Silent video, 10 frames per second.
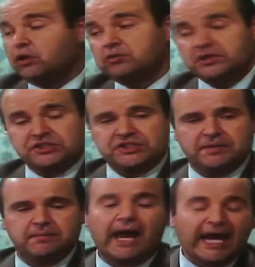Don't listen
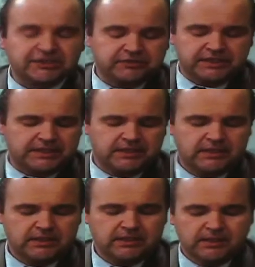to him. Actually,
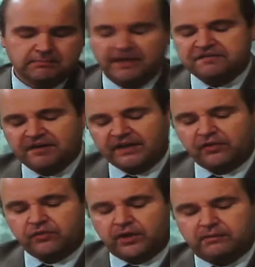my
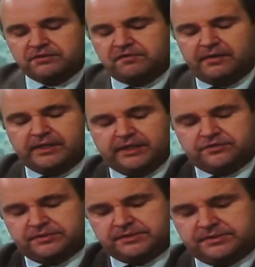father thought I was very
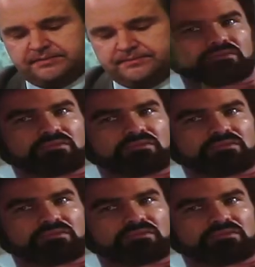dangerous.